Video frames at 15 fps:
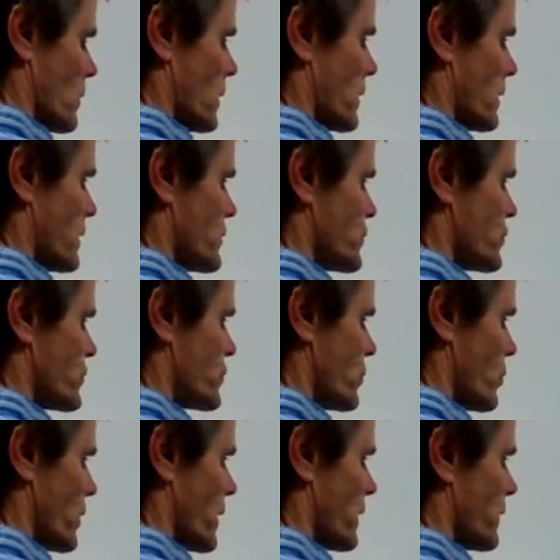And let's just
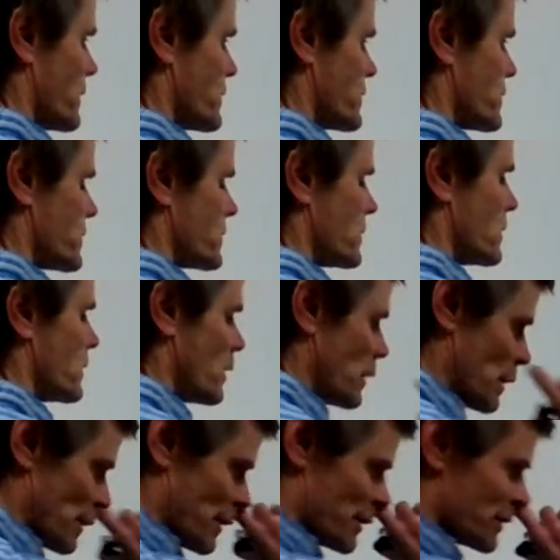look at this.
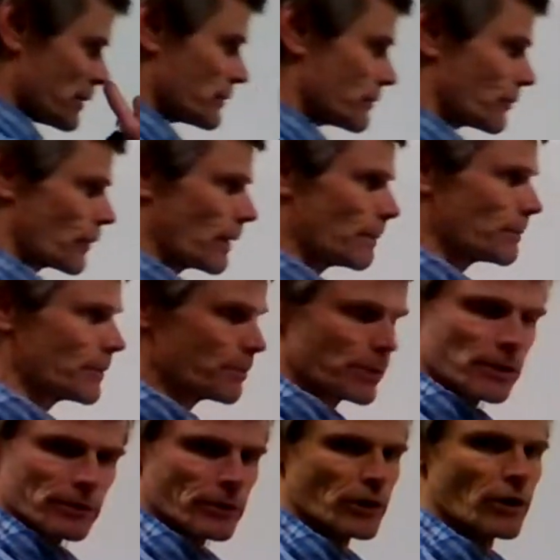This is from the
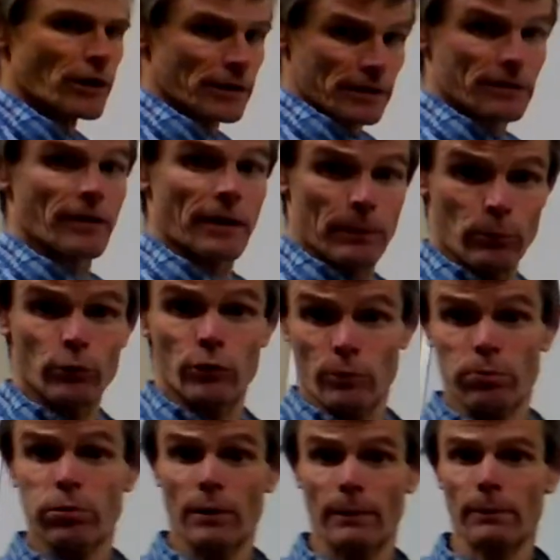periodic table. You
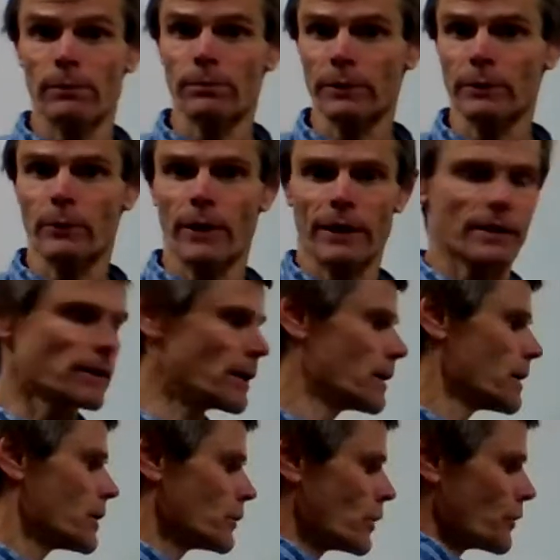probably reckon.
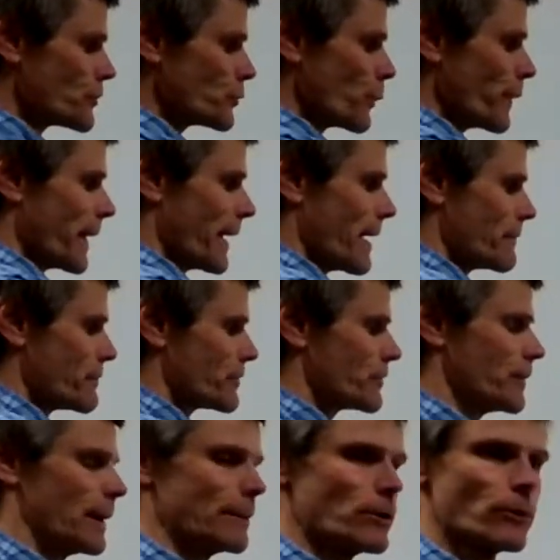Notice when they have this
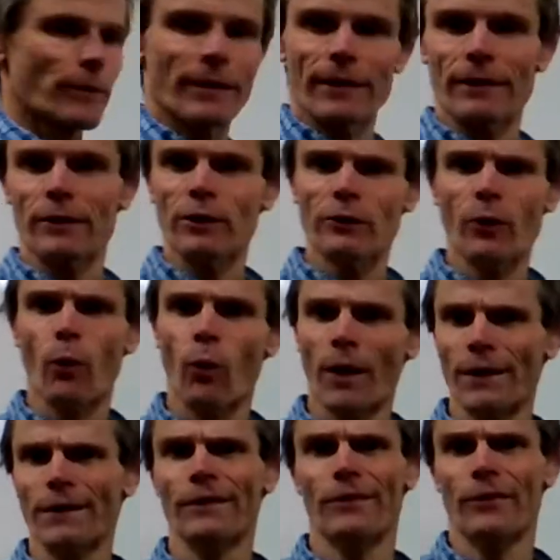number written here, you ever
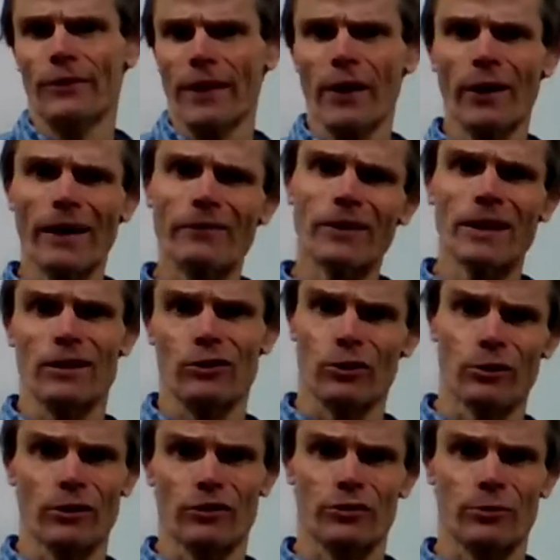wondered, they don't have any
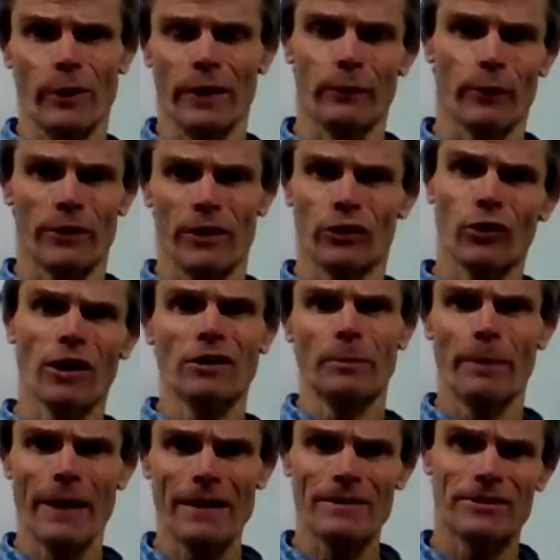units written with. And Dr.
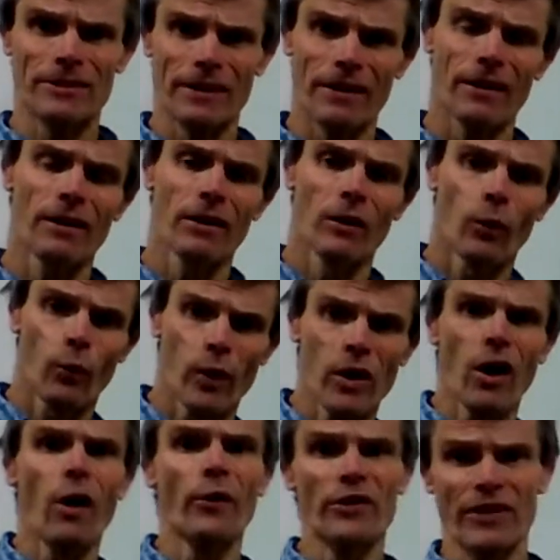Patton said, we
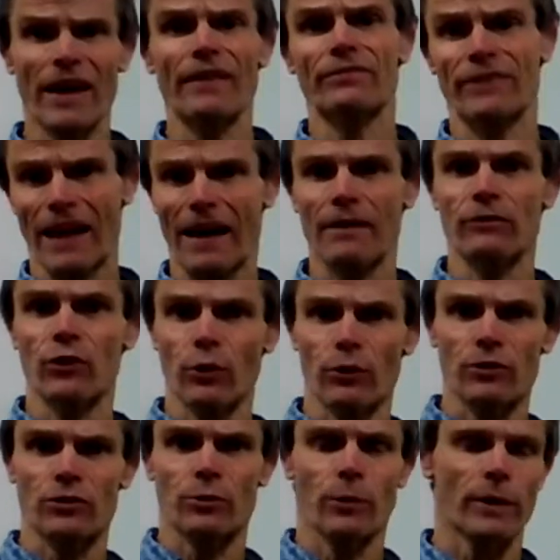always have to have
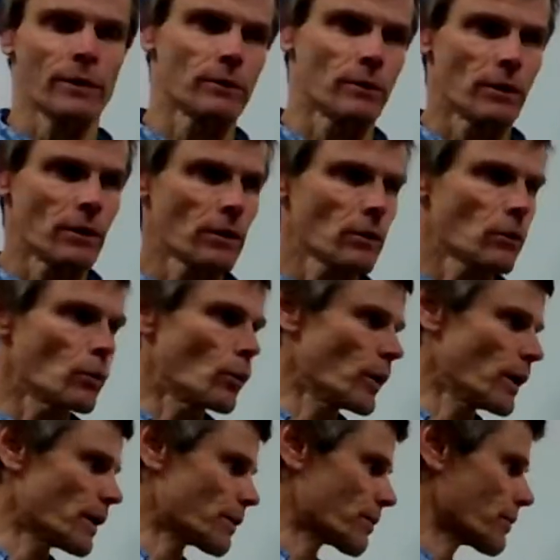units written
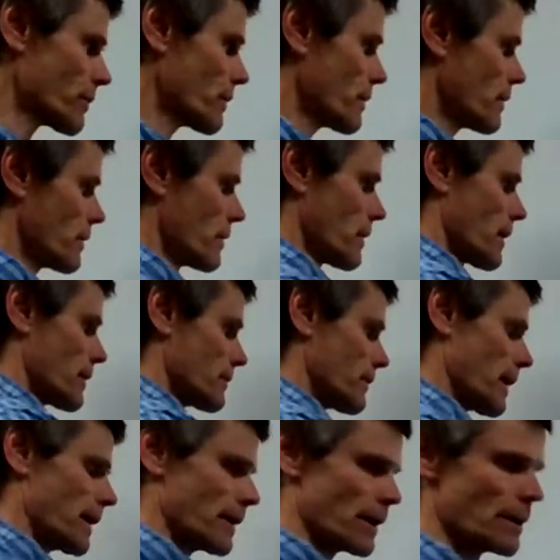with our
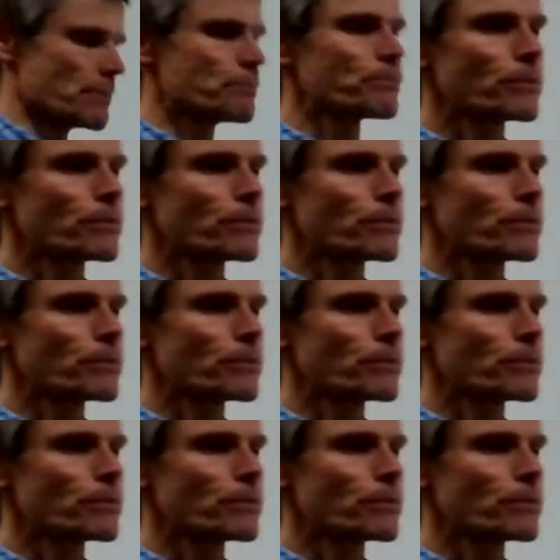data.